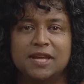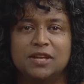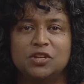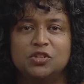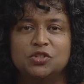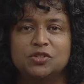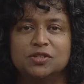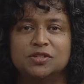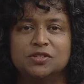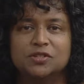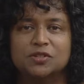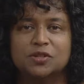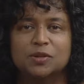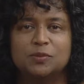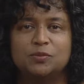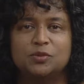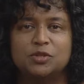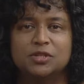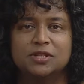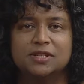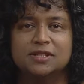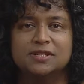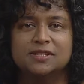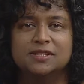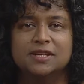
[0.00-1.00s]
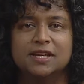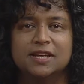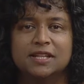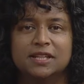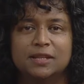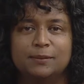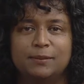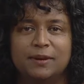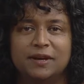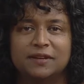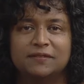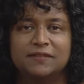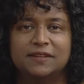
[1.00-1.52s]
ancient scriptures,
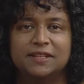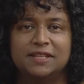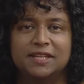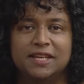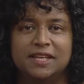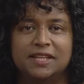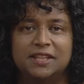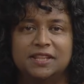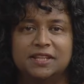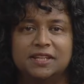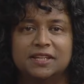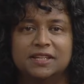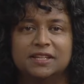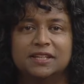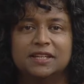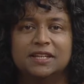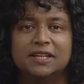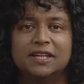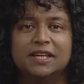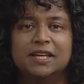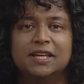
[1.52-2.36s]
the Bhagavad Gita.